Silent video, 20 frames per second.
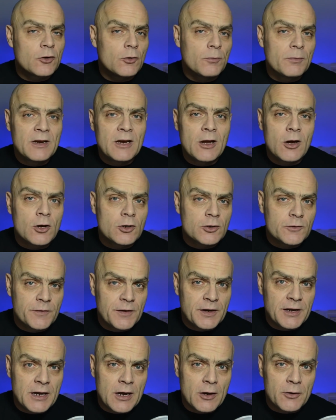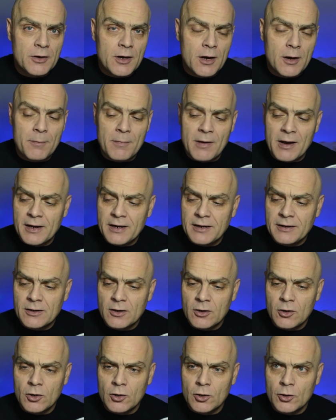on my last video that I made
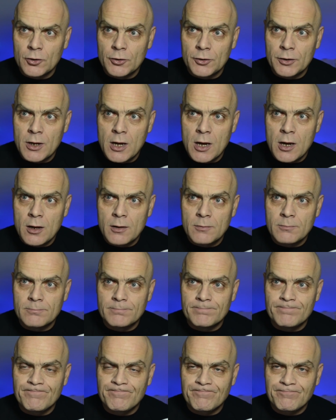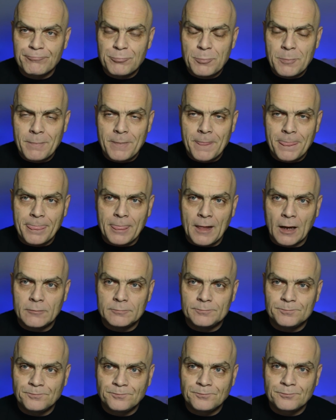on
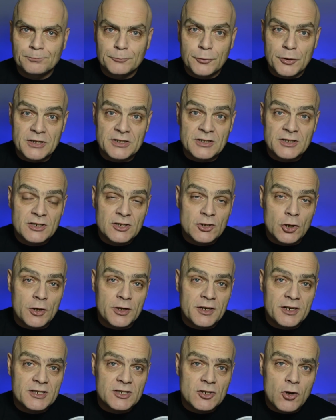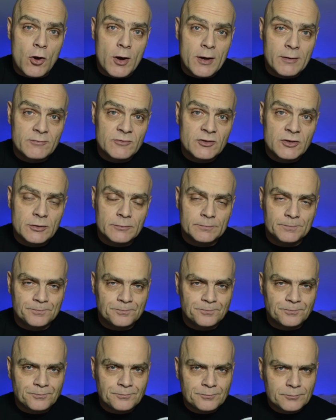Prince, Sign of the Times,
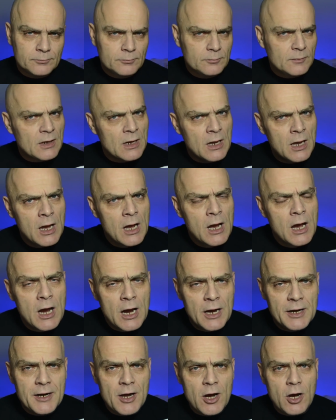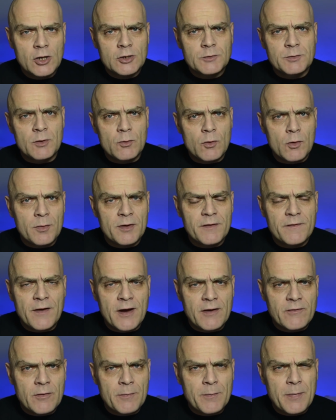and he asked me what my
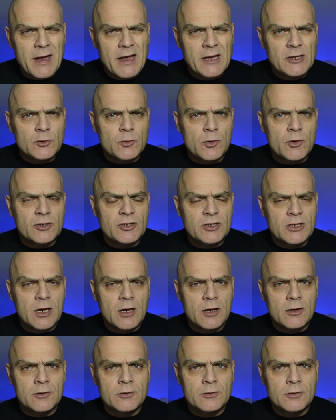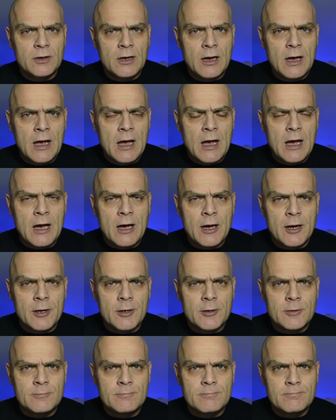favourite bands were, so
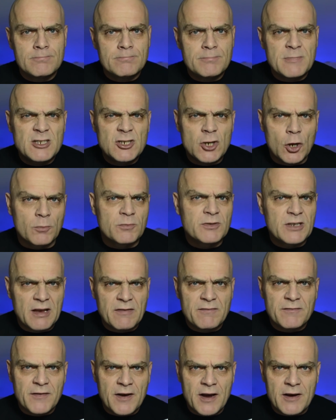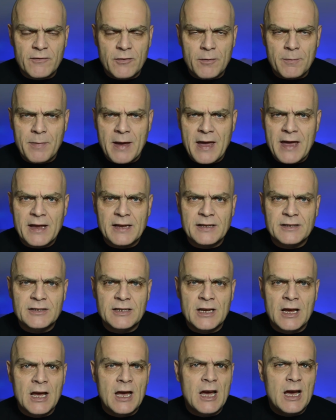my top 10 favourite bands,
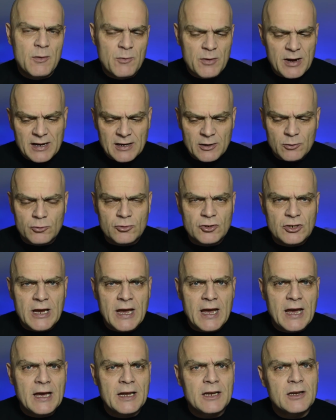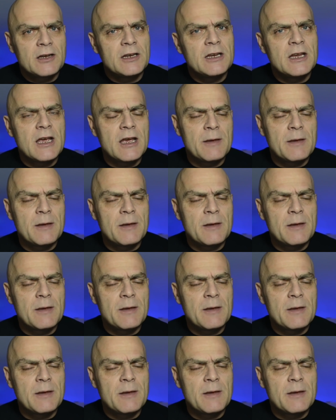and we had a little chat, and he